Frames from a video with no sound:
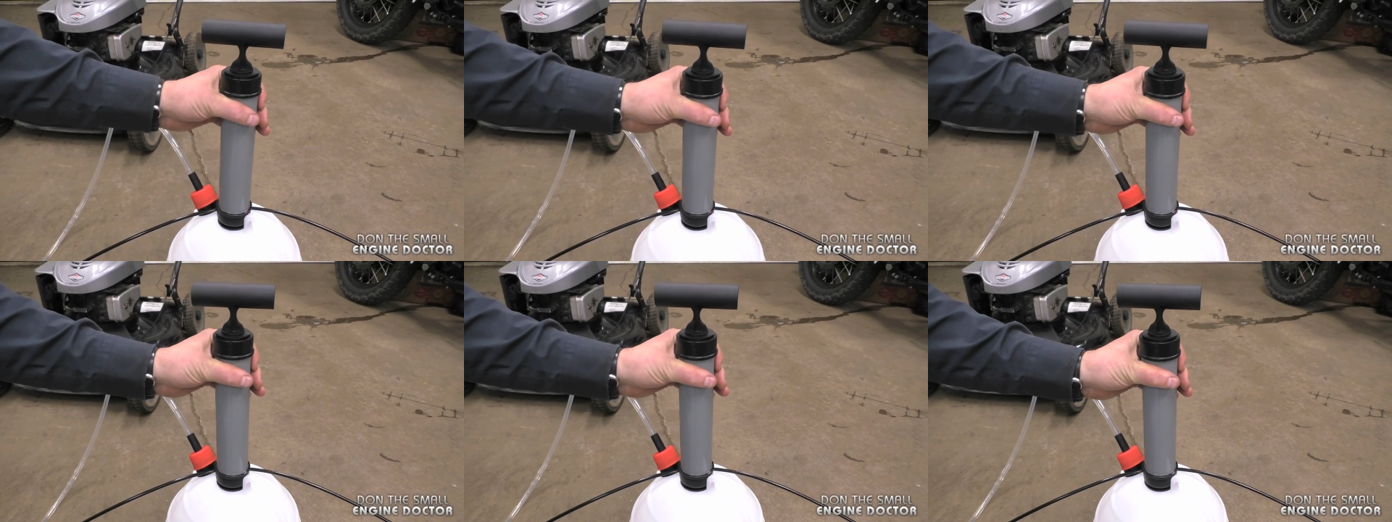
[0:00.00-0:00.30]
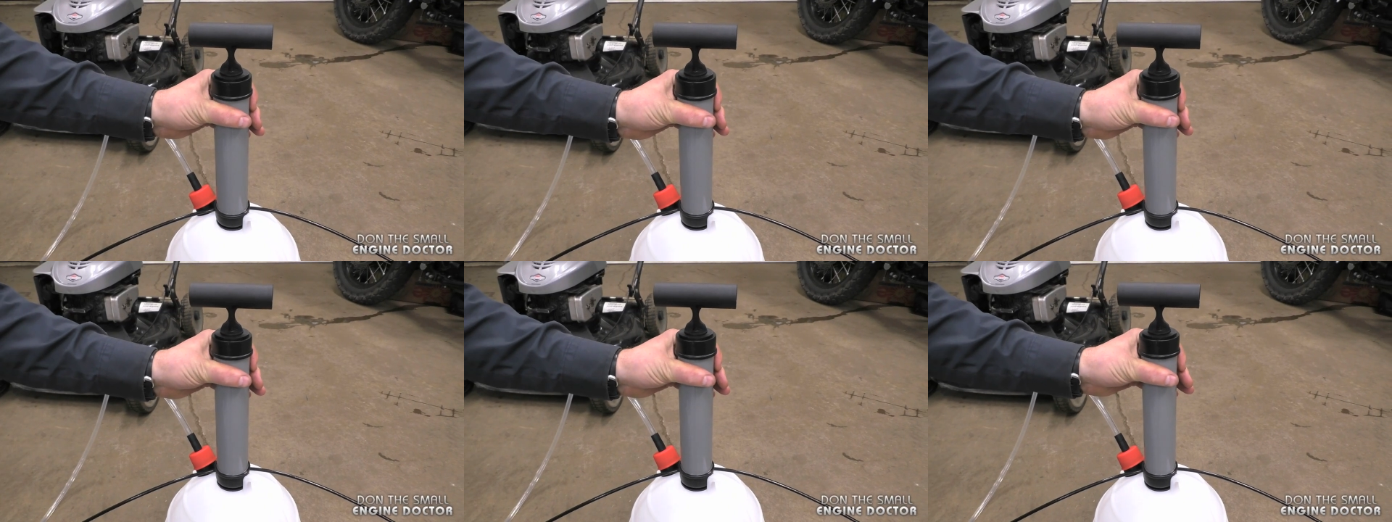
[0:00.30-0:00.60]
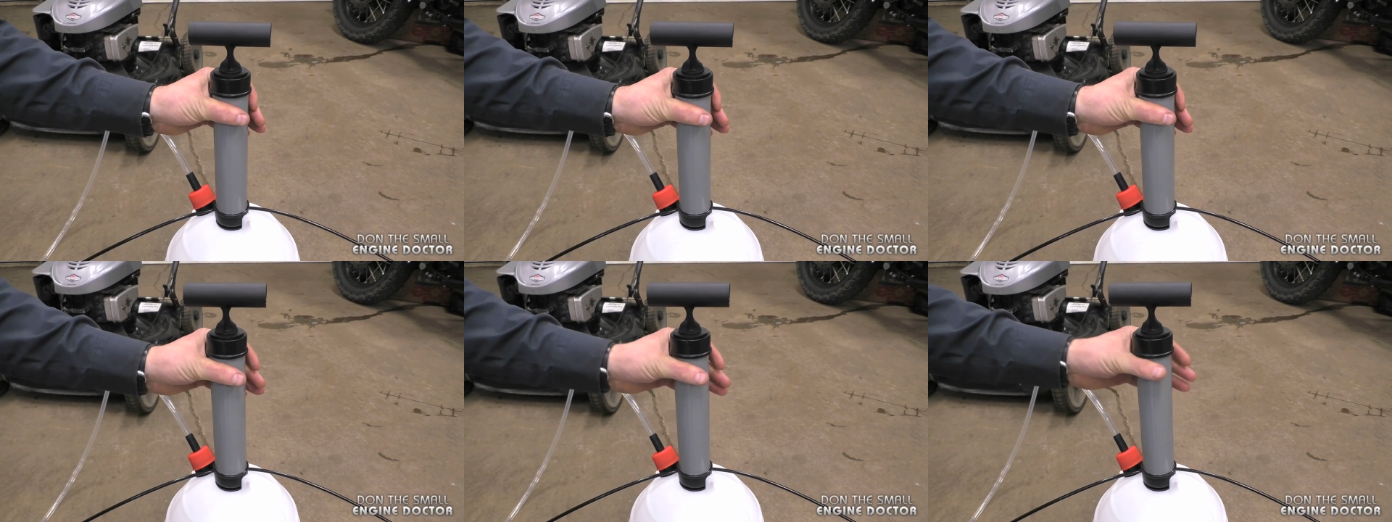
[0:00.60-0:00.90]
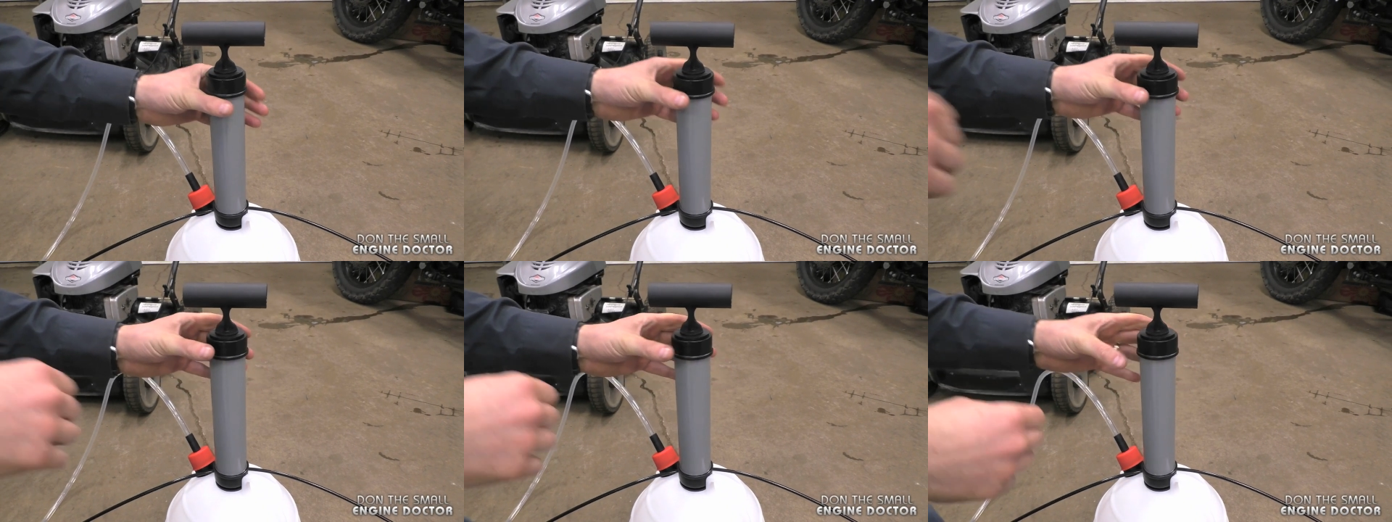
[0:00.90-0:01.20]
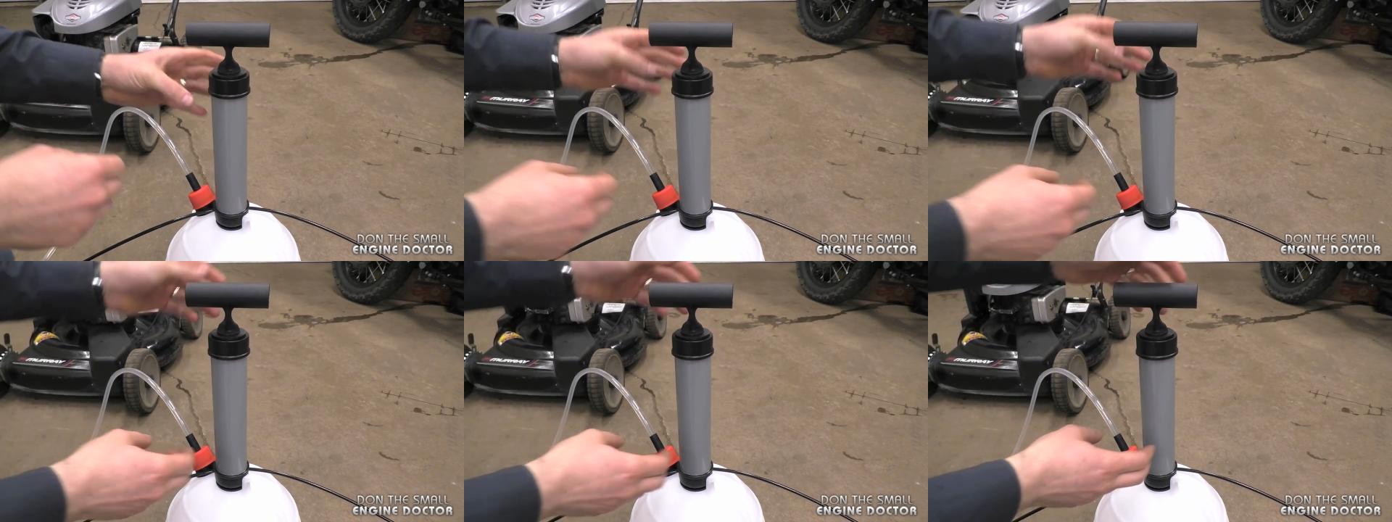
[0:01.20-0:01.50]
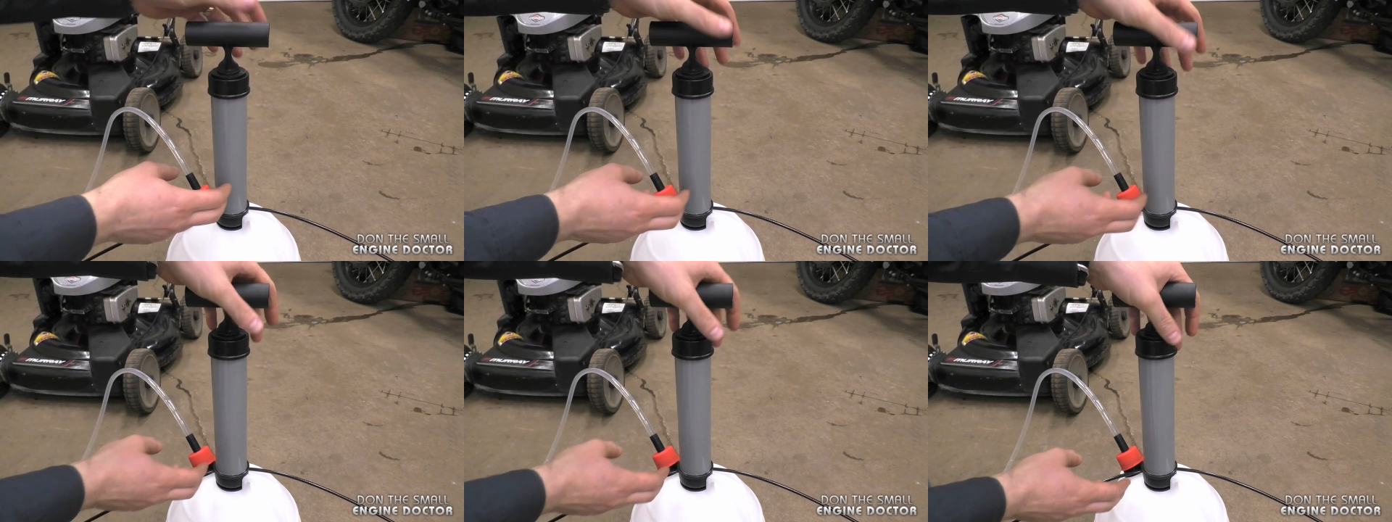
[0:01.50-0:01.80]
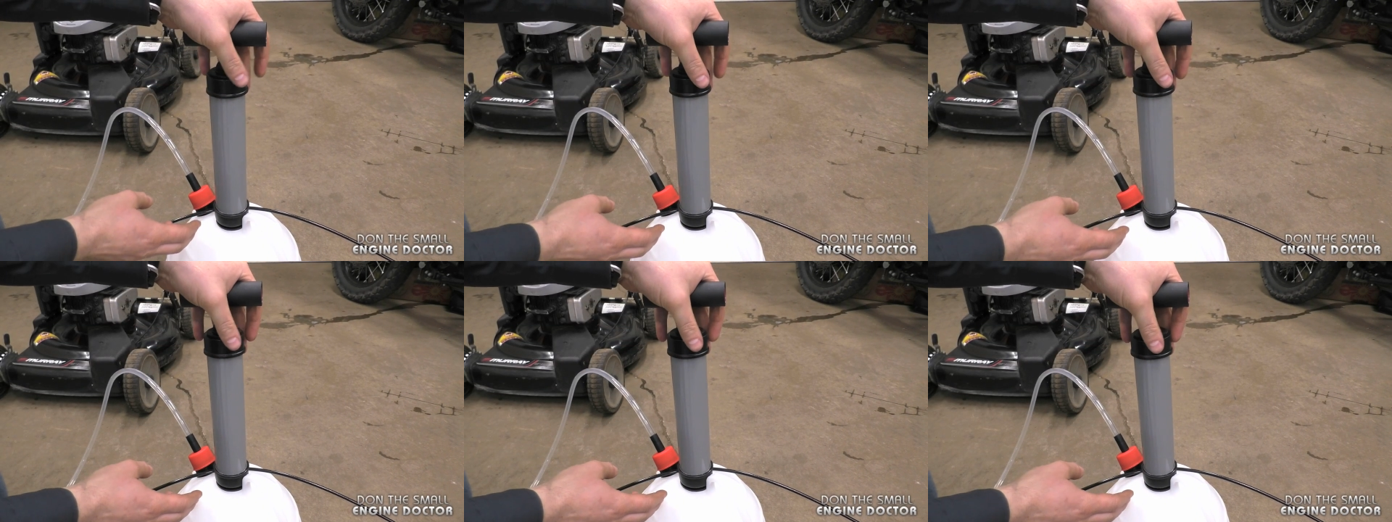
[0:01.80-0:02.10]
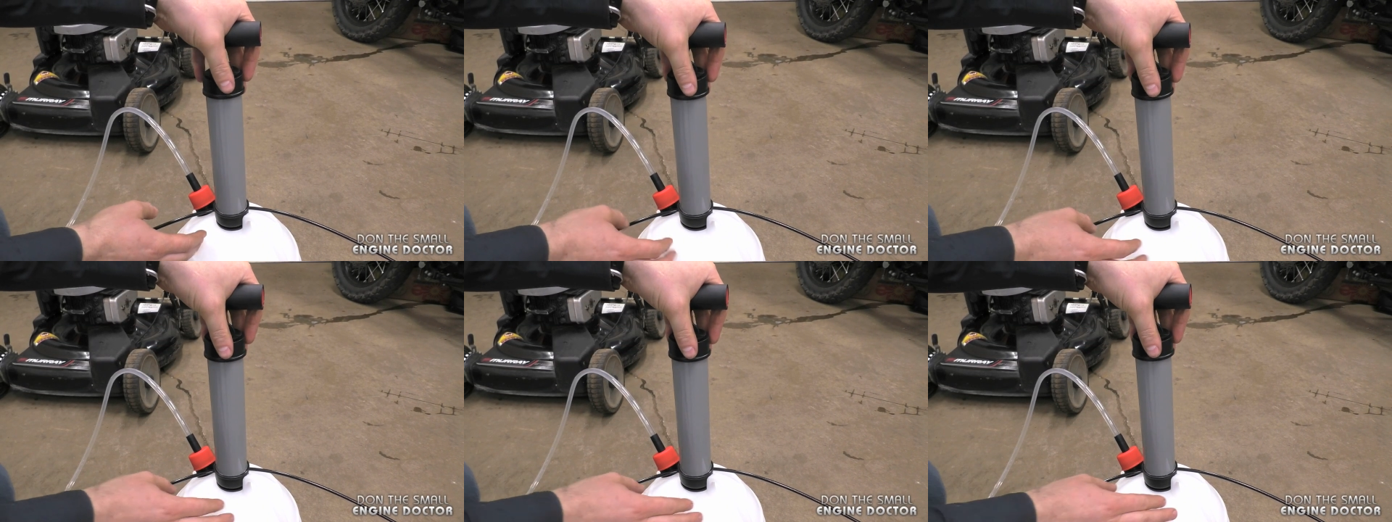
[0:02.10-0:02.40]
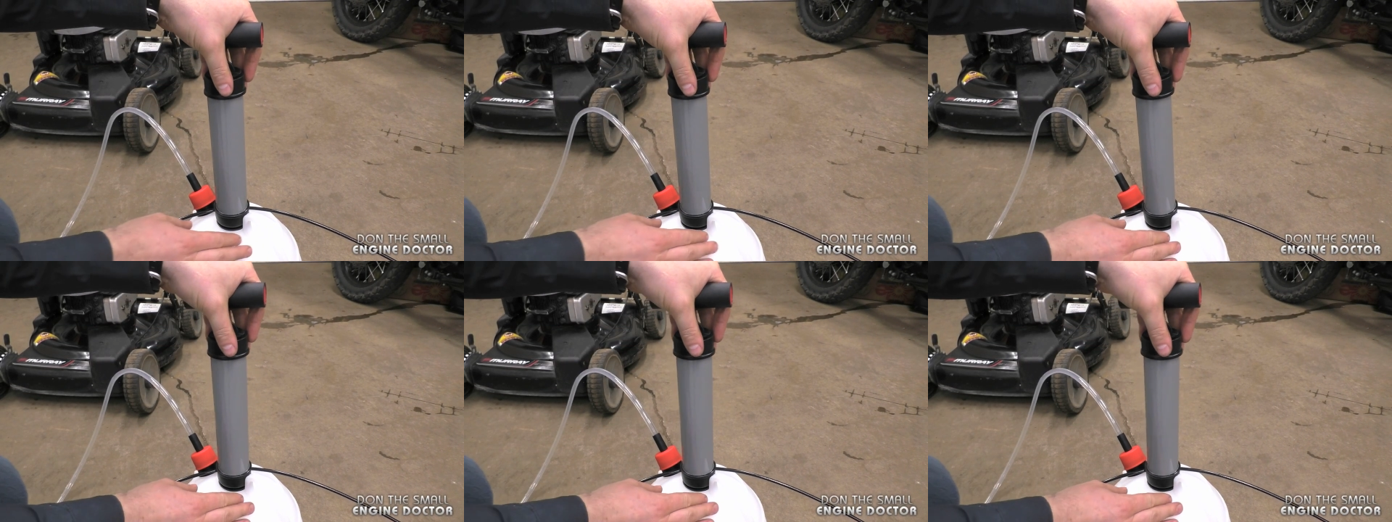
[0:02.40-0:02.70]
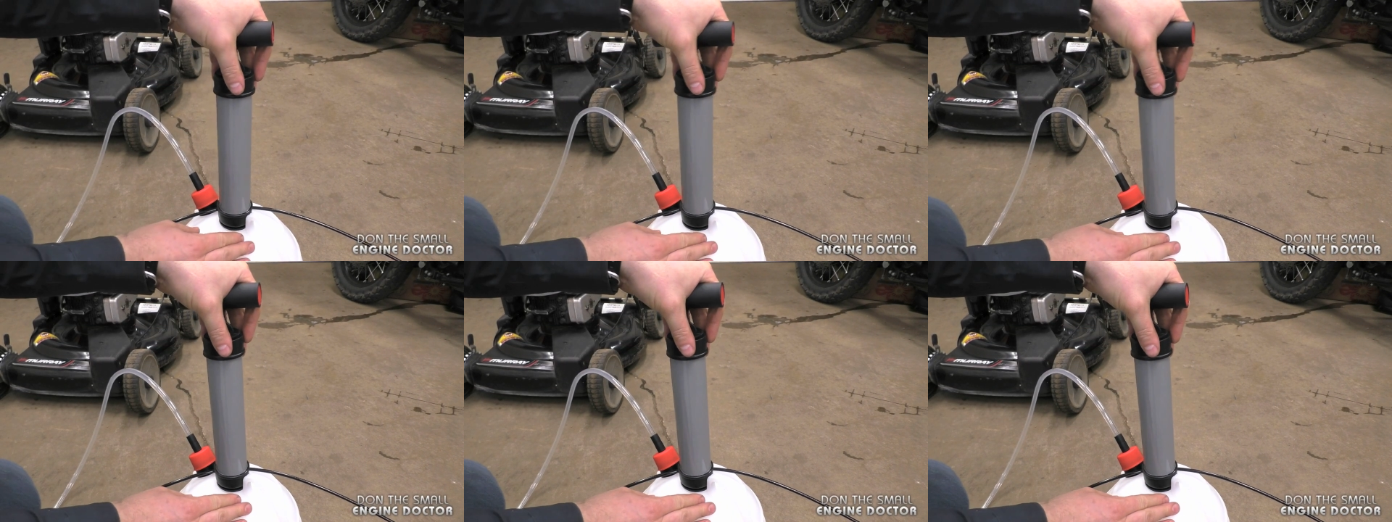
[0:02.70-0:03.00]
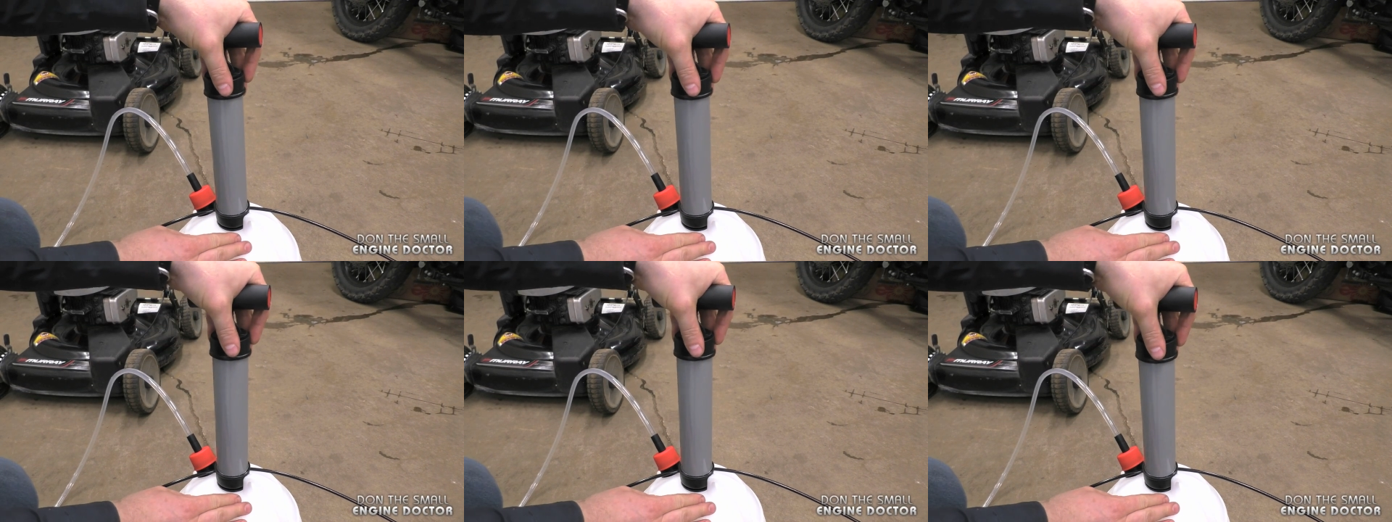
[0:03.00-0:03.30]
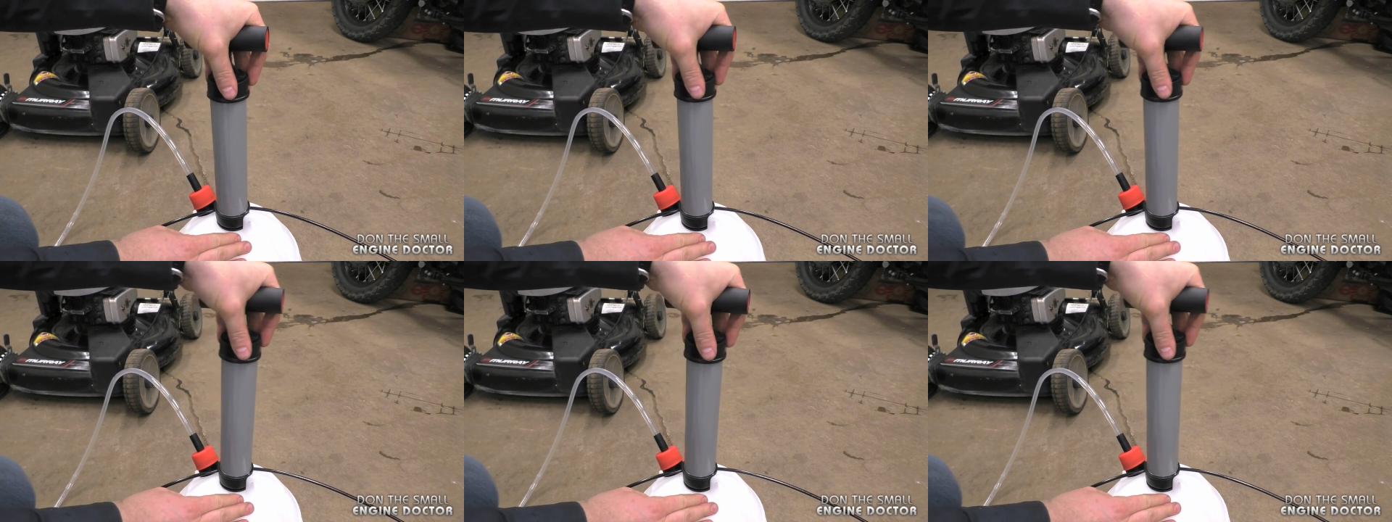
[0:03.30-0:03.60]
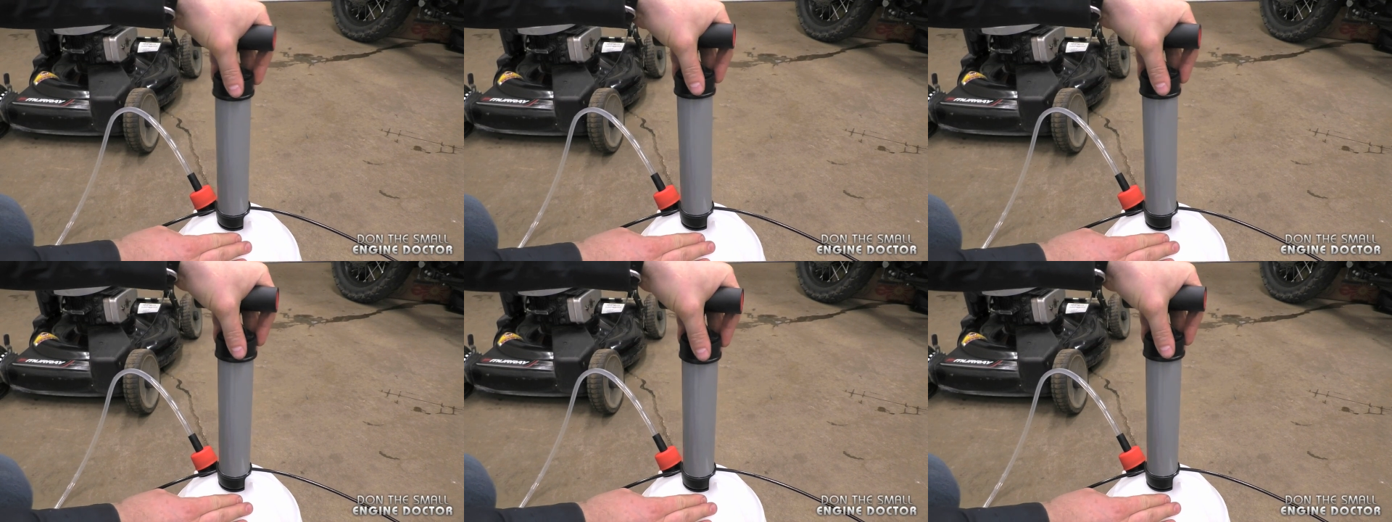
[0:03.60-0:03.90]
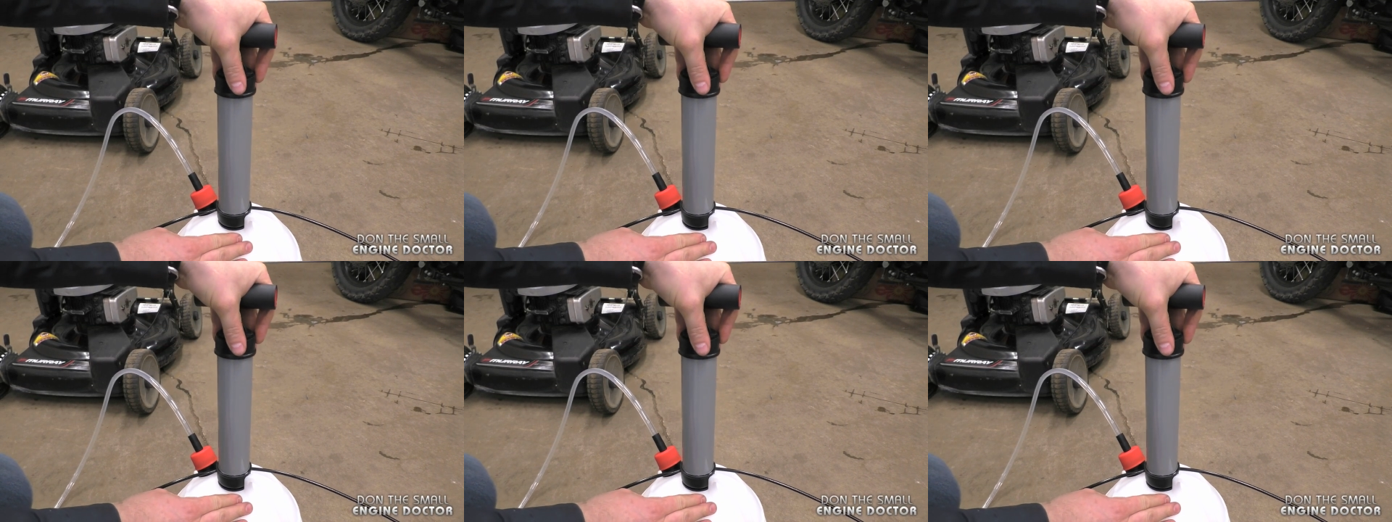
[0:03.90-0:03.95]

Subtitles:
Nobody's mouth can be seen.